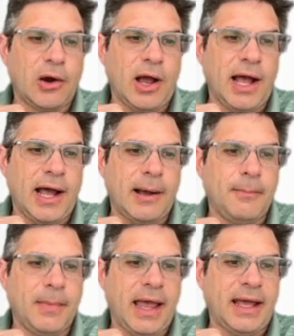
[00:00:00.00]

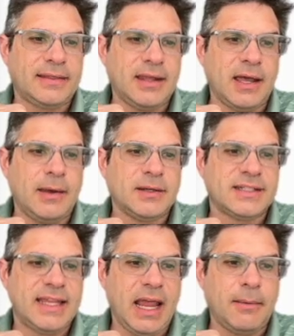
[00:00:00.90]
at the
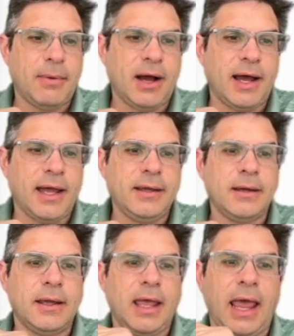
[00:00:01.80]
standby
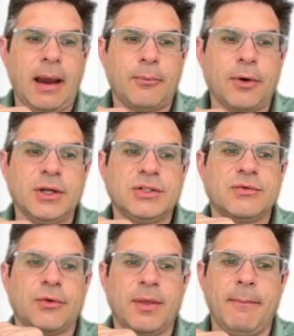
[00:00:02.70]
amperage
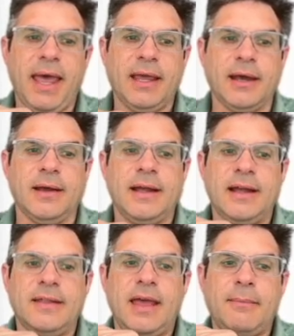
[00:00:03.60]
for the Mega. That